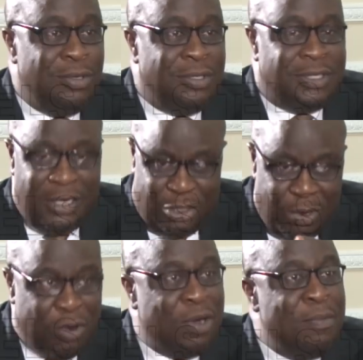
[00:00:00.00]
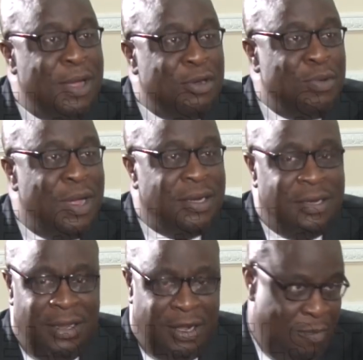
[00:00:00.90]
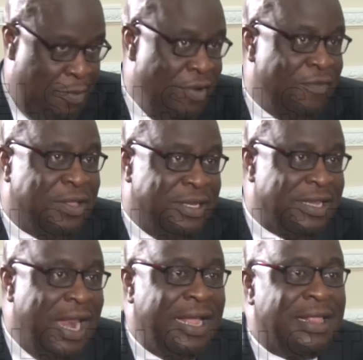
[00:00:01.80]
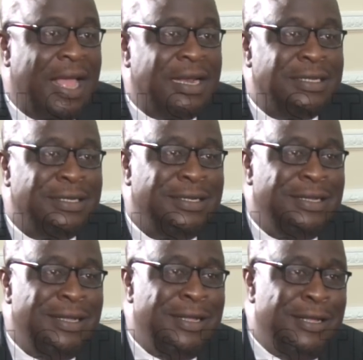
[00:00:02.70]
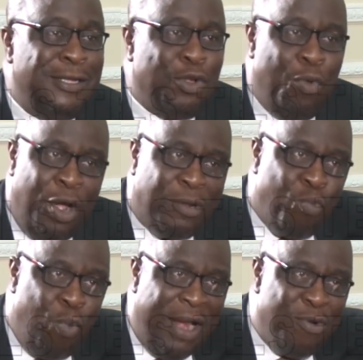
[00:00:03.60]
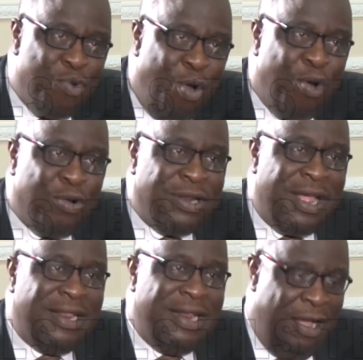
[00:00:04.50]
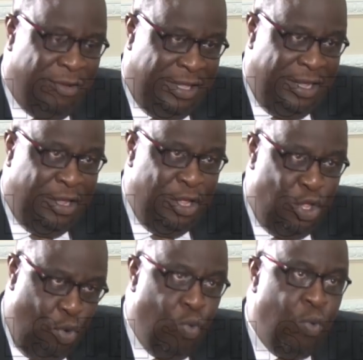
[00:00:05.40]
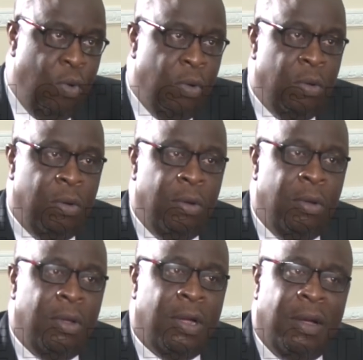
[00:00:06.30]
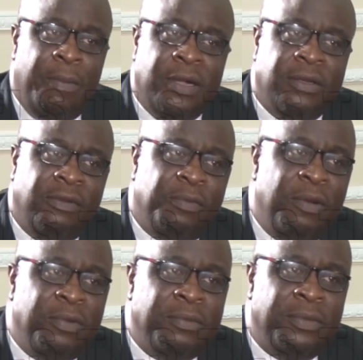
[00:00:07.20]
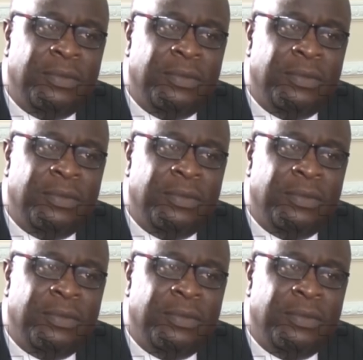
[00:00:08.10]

Senator Ekweremadu, and a couple of others like that. So what went wrong that they now think you are part of the problem?